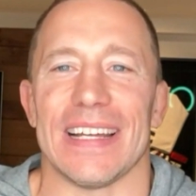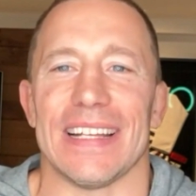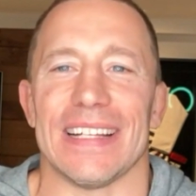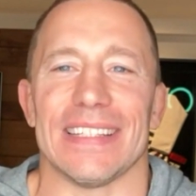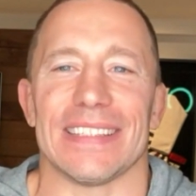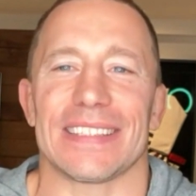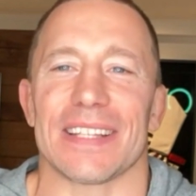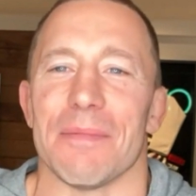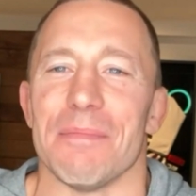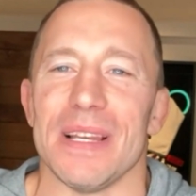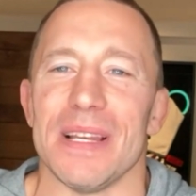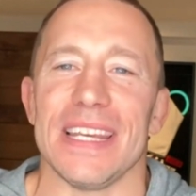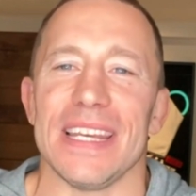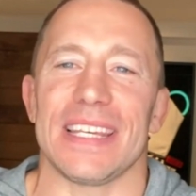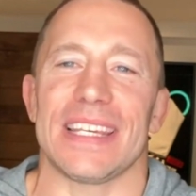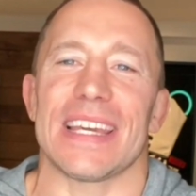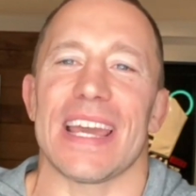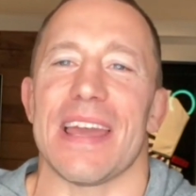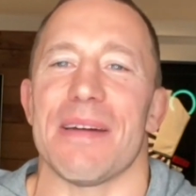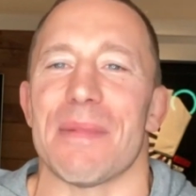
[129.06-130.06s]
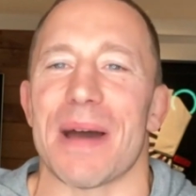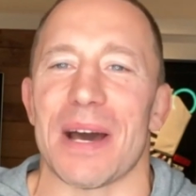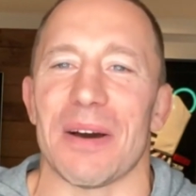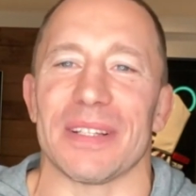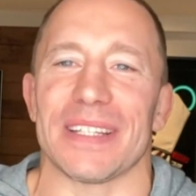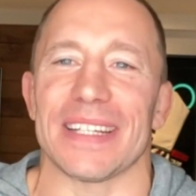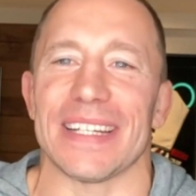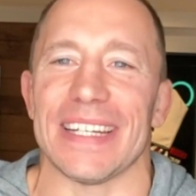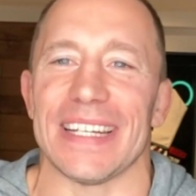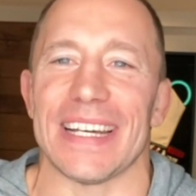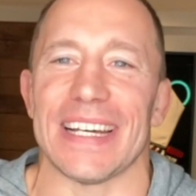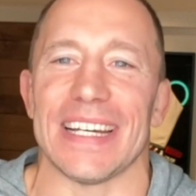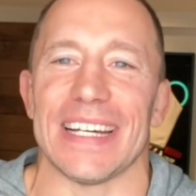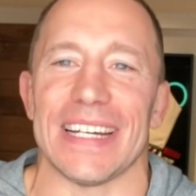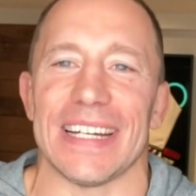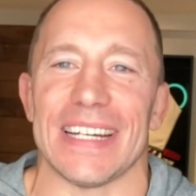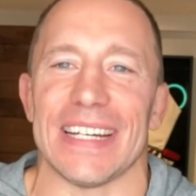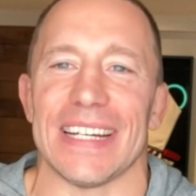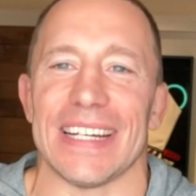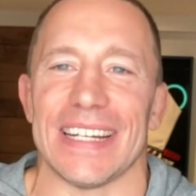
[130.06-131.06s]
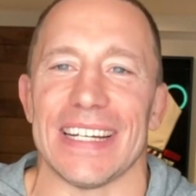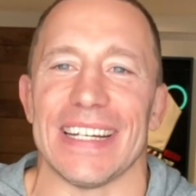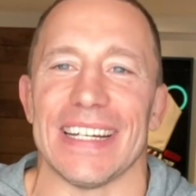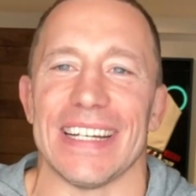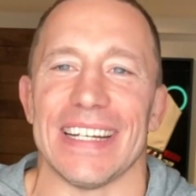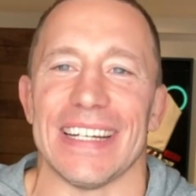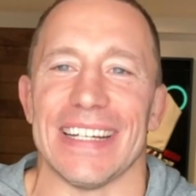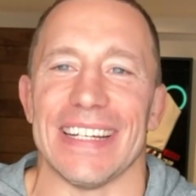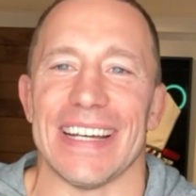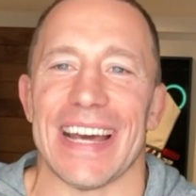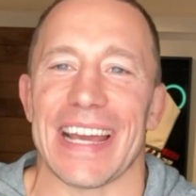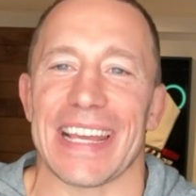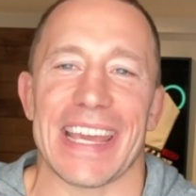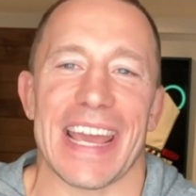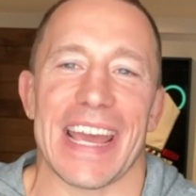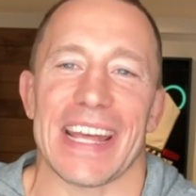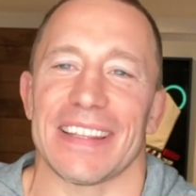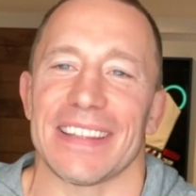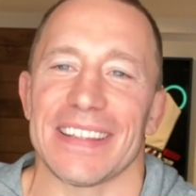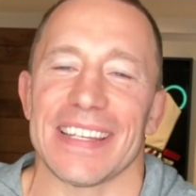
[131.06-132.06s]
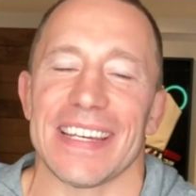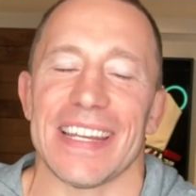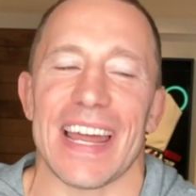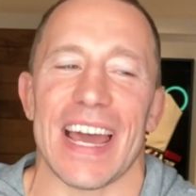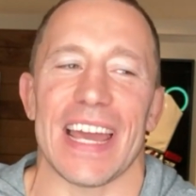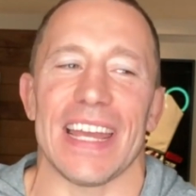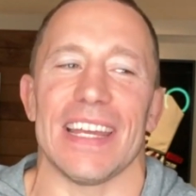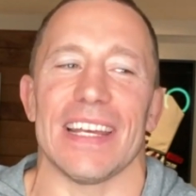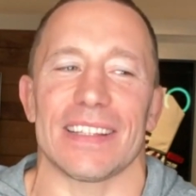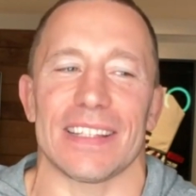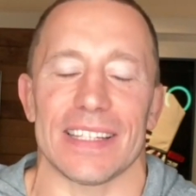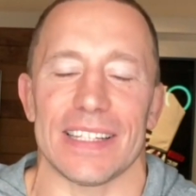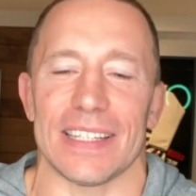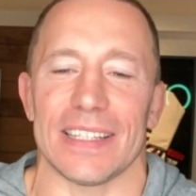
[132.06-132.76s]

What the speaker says: some leak came out, and I can't deny it.